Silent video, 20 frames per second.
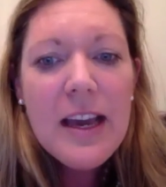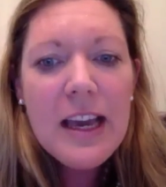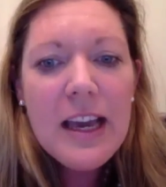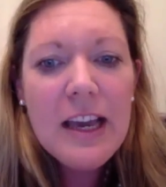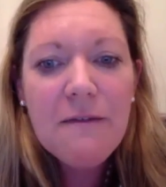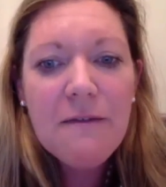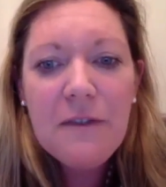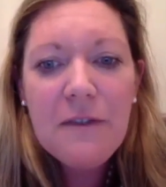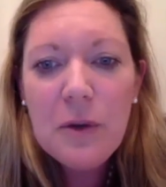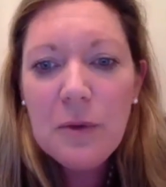
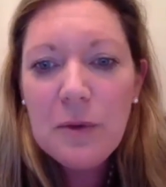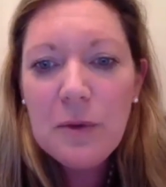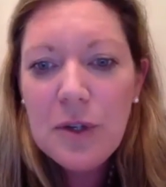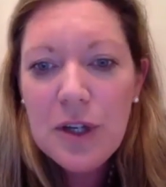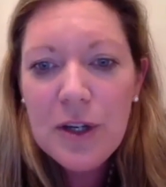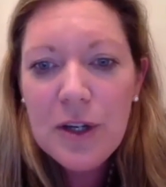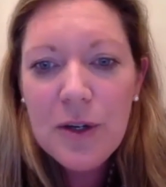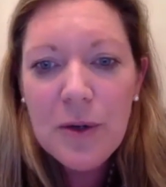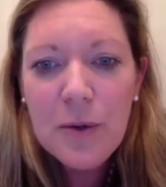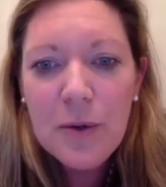if you
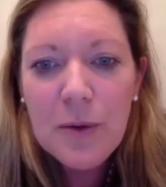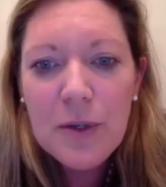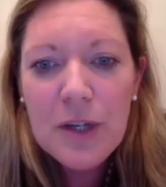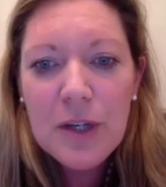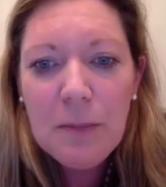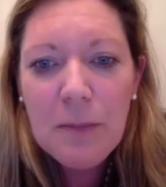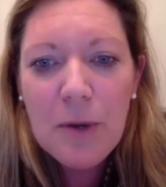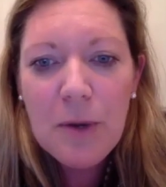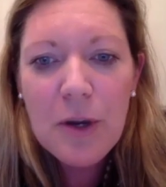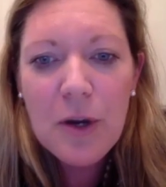do,
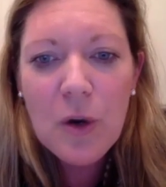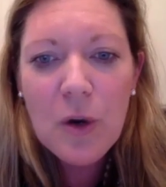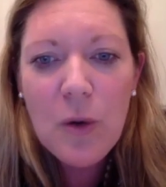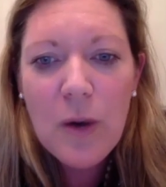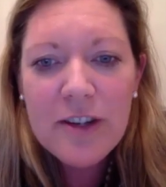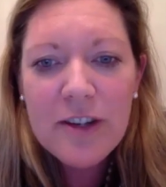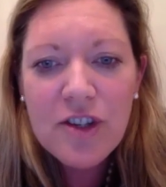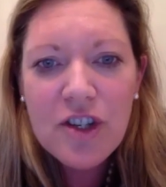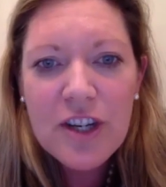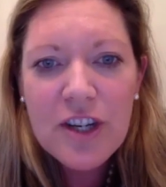to put your
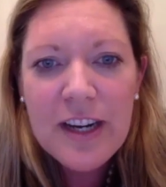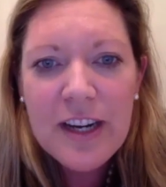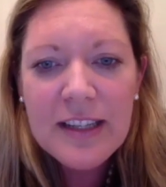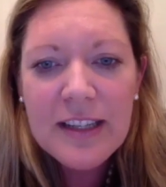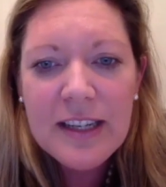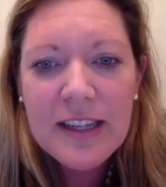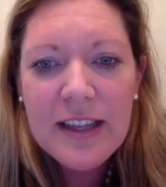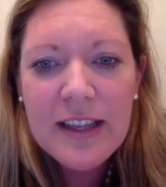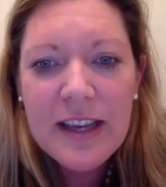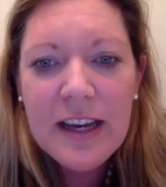question
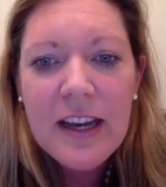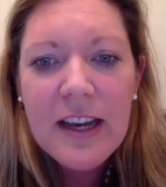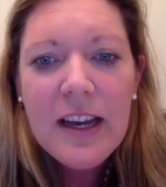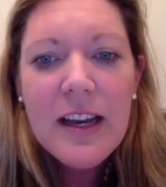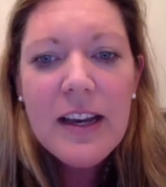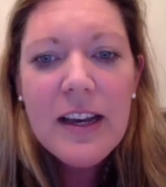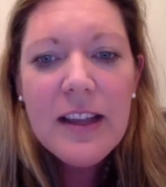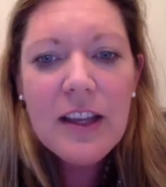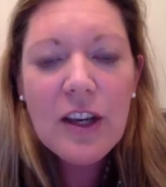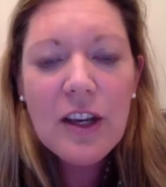into
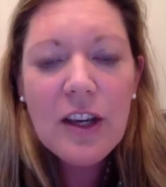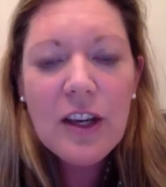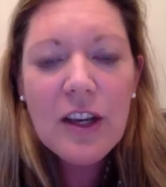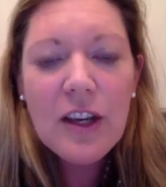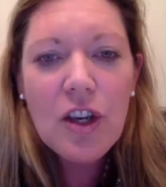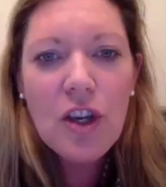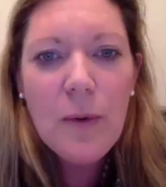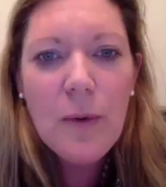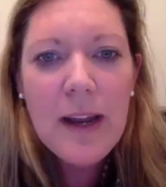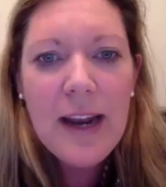the
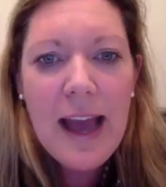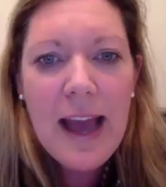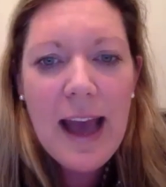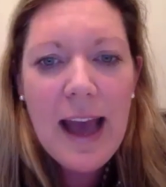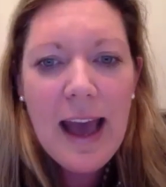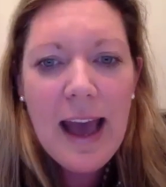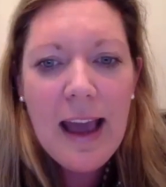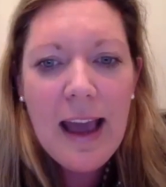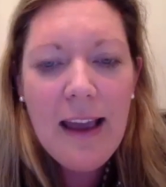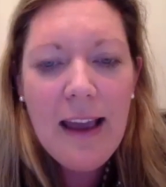
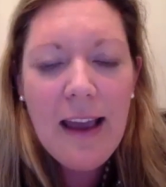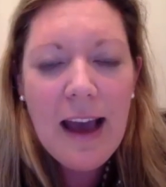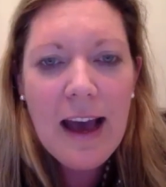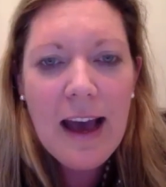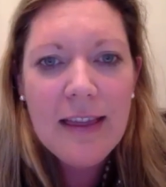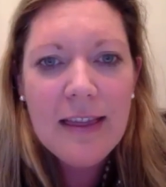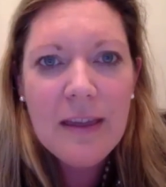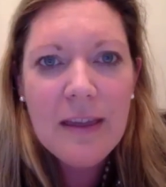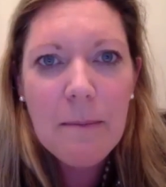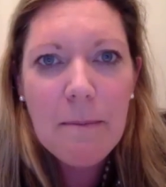Q&A
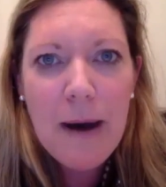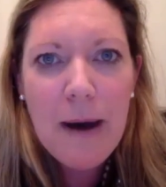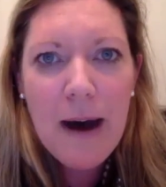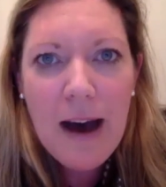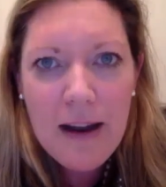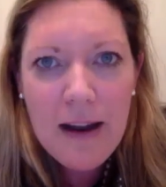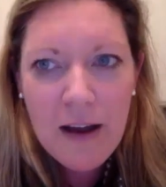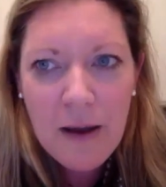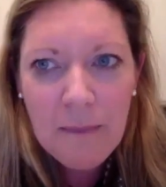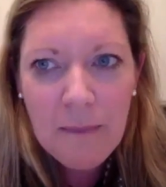at the
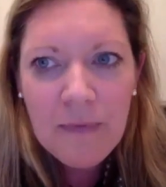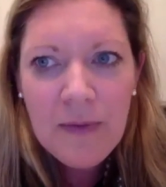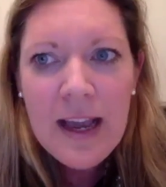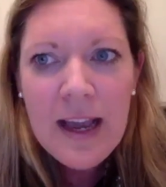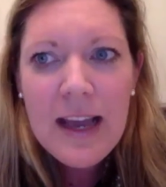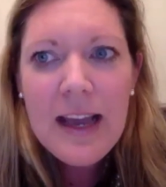bottom.